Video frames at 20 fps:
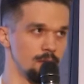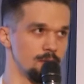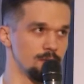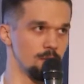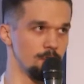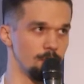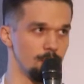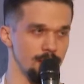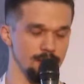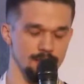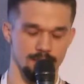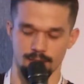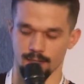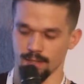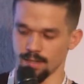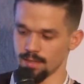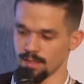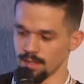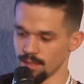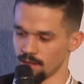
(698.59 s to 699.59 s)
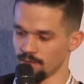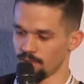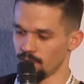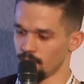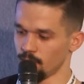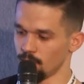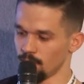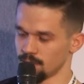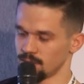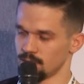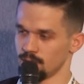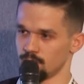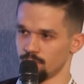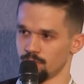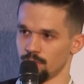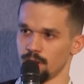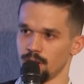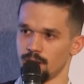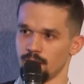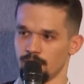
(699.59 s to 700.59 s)
So basically, Linnify works in
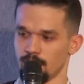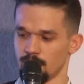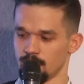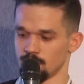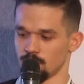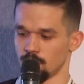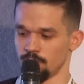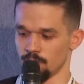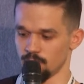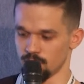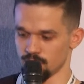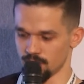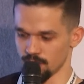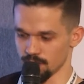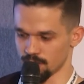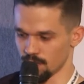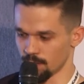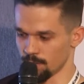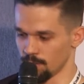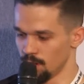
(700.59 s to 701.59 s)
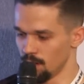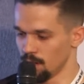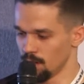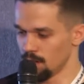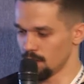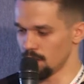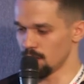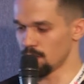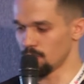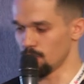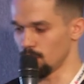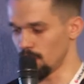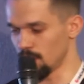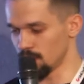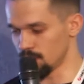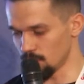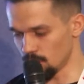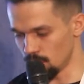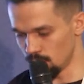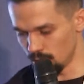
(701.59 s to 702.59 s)
3 areas of your system. It
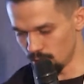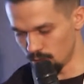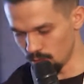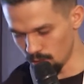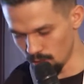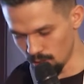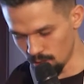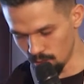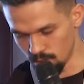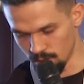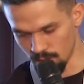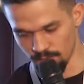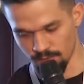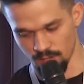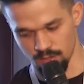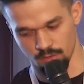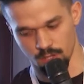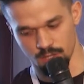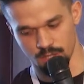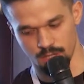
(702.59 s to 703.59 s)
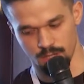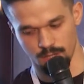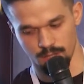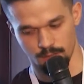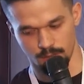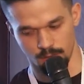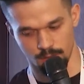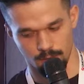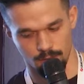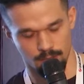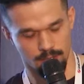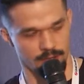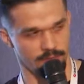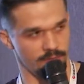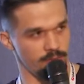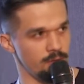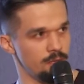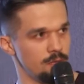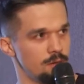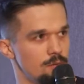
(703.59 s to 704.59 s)
works on the infrastructure
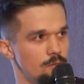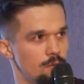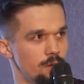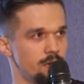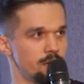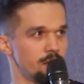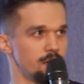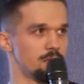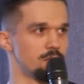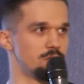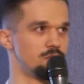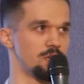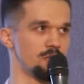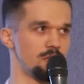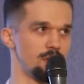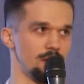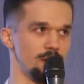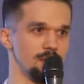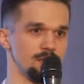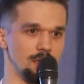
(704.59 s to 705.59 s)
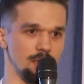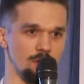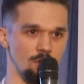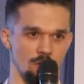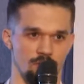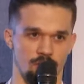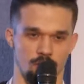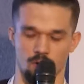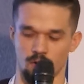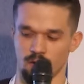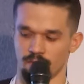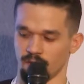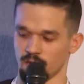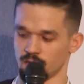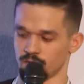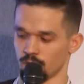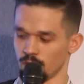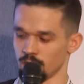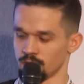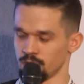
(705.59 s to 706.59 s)
level, where it generates the code for your
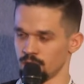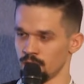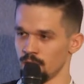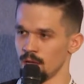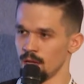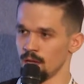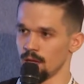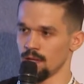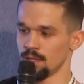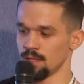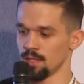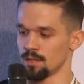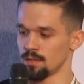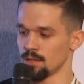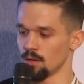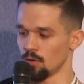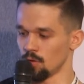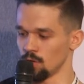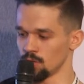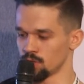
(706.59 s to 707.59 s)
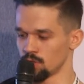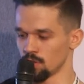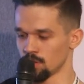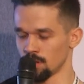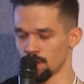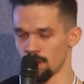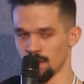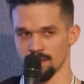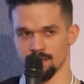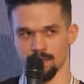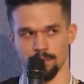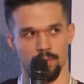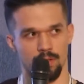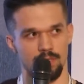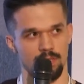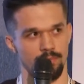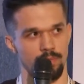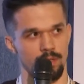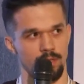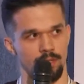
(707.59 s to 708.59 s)
infrastructure, and it also has the
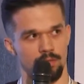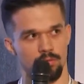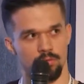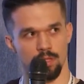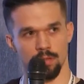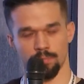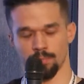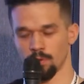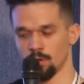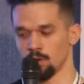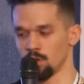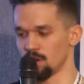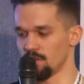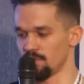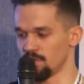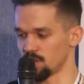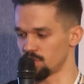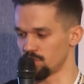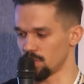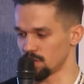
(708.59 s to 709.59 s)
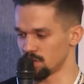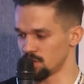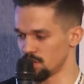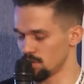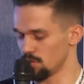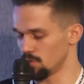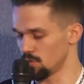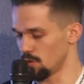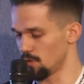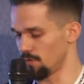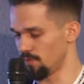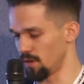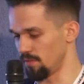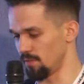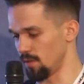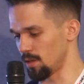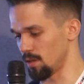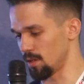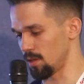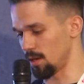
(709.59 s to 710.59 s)
possibility to deploy your infrastructure to your
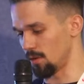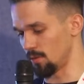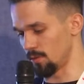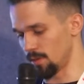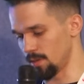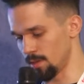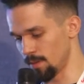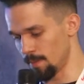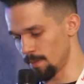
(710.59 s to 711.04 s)
favorite cloud.